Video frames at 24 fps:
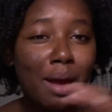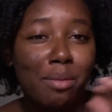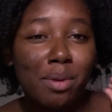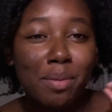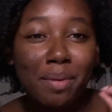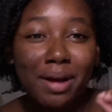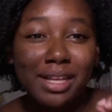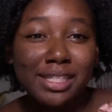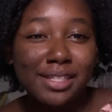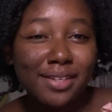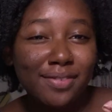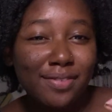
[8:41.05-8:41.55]
I'm
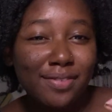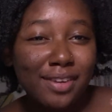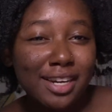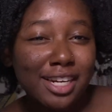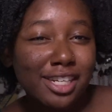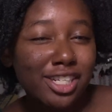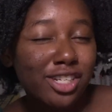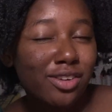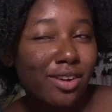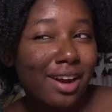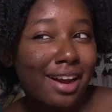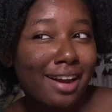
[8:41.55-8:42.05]
about to
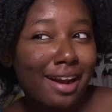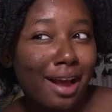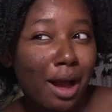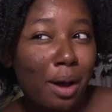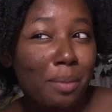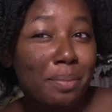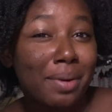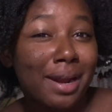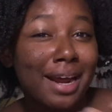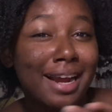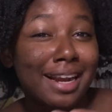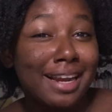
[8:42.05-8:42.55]
finish it right now,
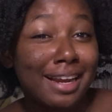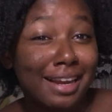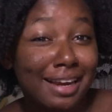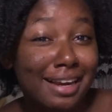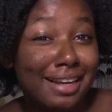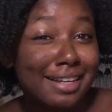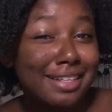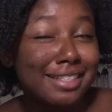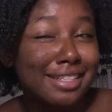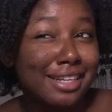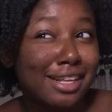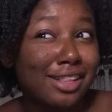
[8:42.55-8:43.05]
but I
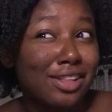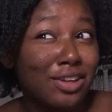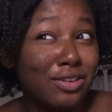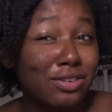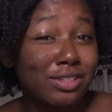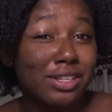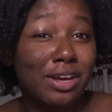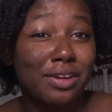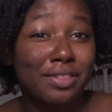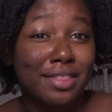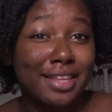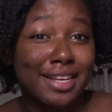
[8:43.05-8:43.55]
need to
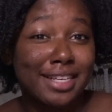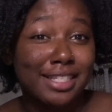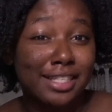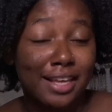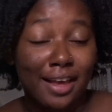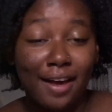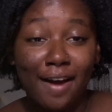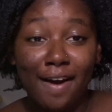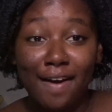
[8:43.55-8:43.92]
close out this